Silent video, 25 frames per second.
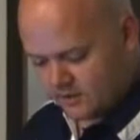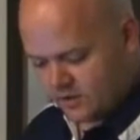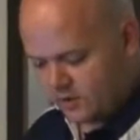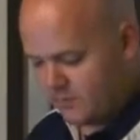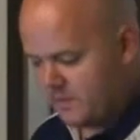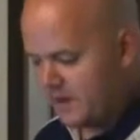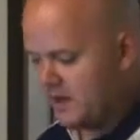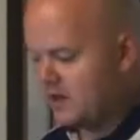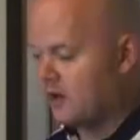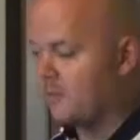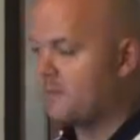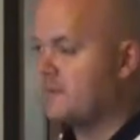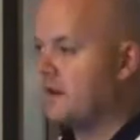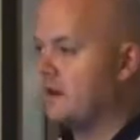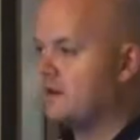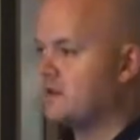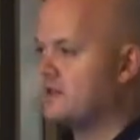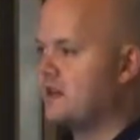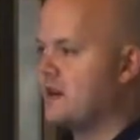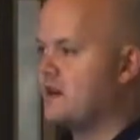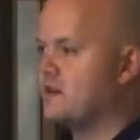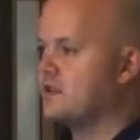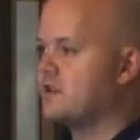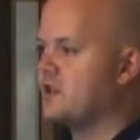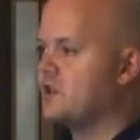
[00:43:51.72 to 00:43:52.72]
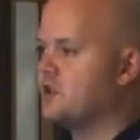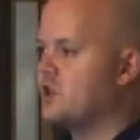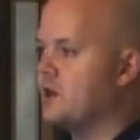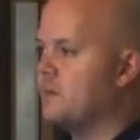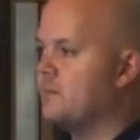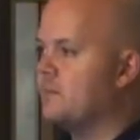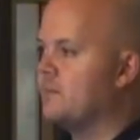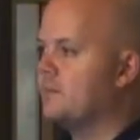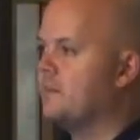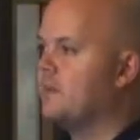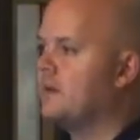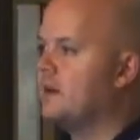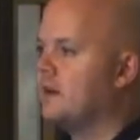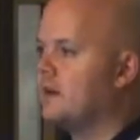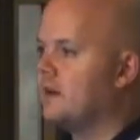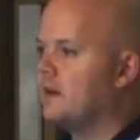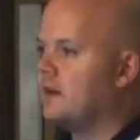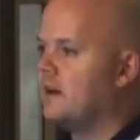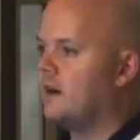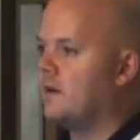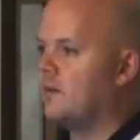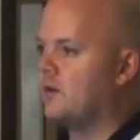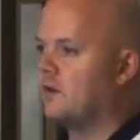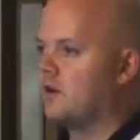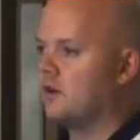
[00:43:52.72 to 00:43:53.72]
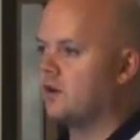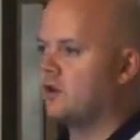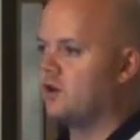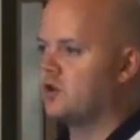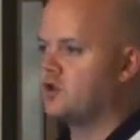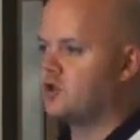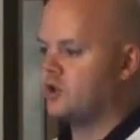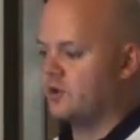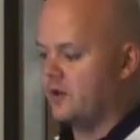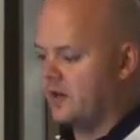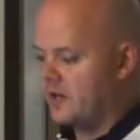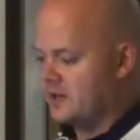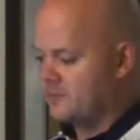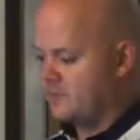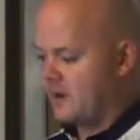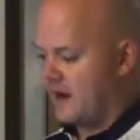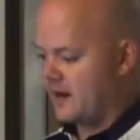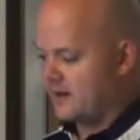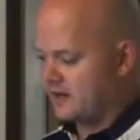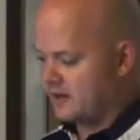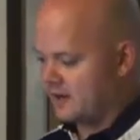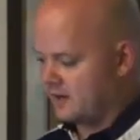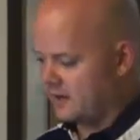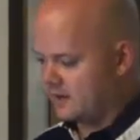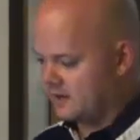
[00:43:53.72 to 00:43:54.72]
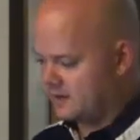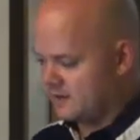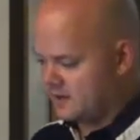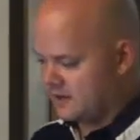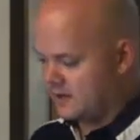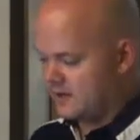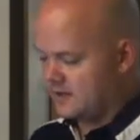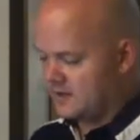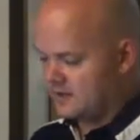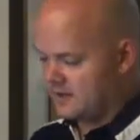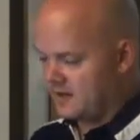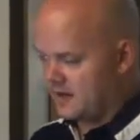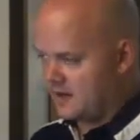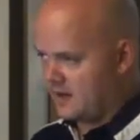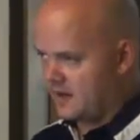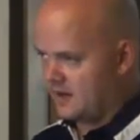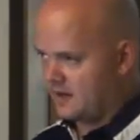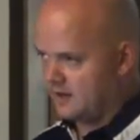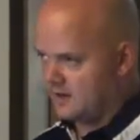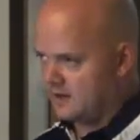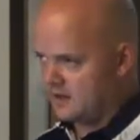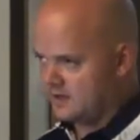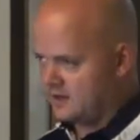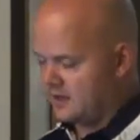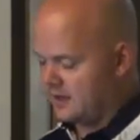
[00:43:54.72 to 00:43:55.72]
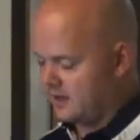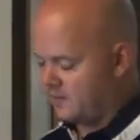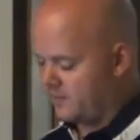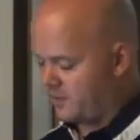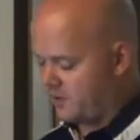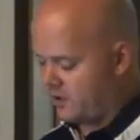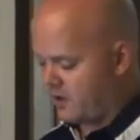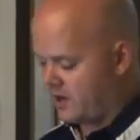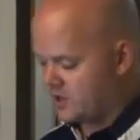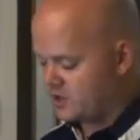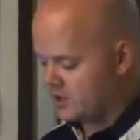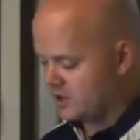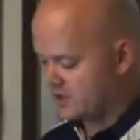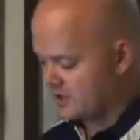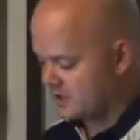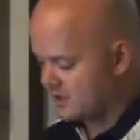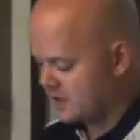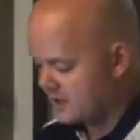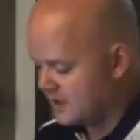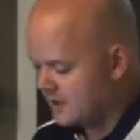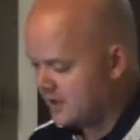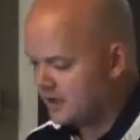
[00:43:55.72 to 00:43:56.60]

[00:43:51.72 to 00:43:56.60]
going to meet up downstairs in the gym. We're going to go through these practical, these, uh, these little progressions.